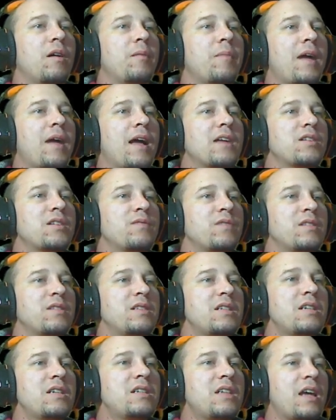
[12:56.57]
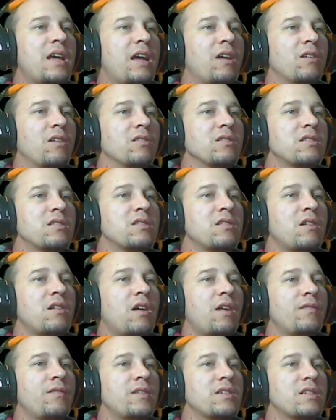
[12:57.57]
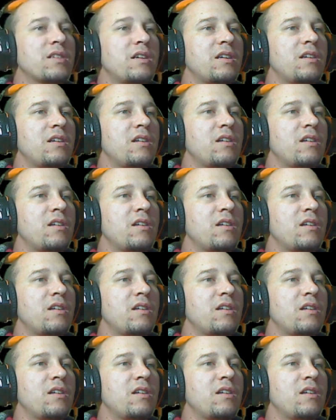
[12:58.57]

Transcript: As of the details, obviously,